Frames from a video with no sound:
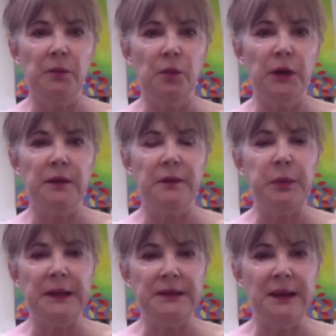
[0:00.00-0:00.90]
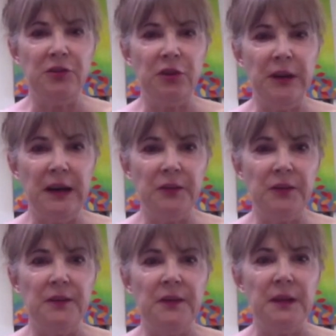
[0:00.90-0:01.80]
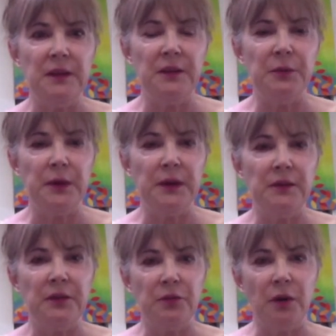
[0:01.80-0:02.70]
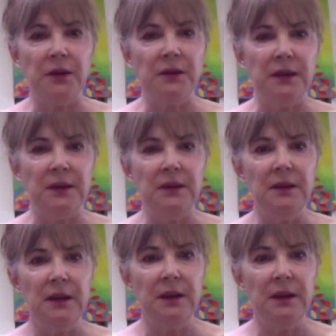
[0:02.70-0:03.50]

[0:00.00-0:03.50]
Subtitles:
one of these plantation houses, these reconstructed